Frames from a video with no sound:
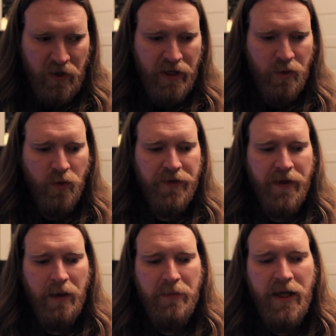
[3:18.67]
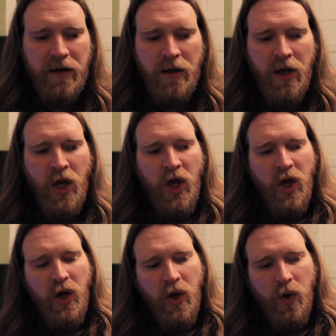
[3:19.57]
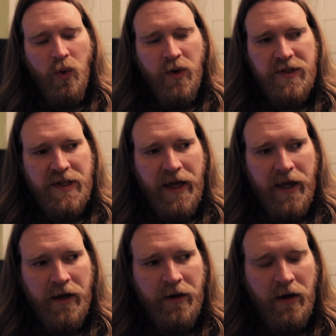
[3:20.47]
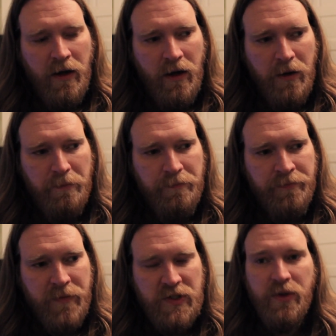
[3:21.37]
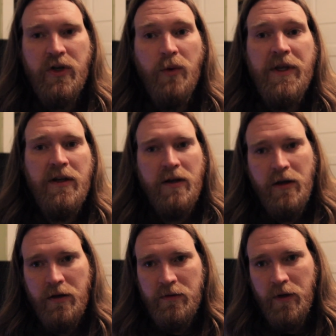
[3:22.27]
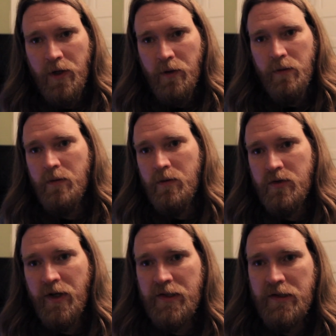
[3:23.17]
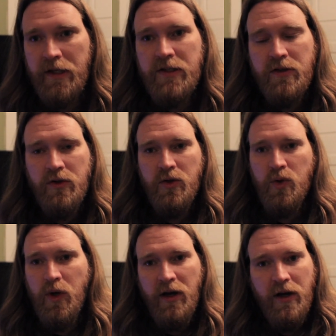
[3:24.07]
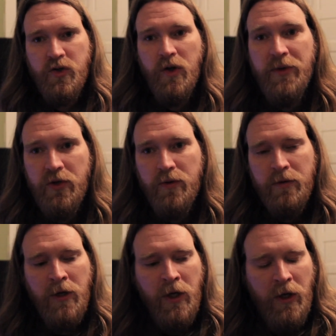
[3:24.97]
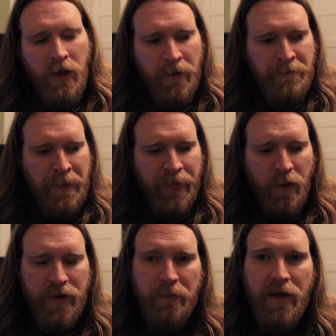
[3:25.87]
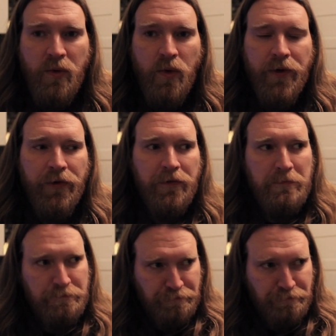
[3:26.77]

And what that meant was that, so encomienda translates to tribute. What that meant was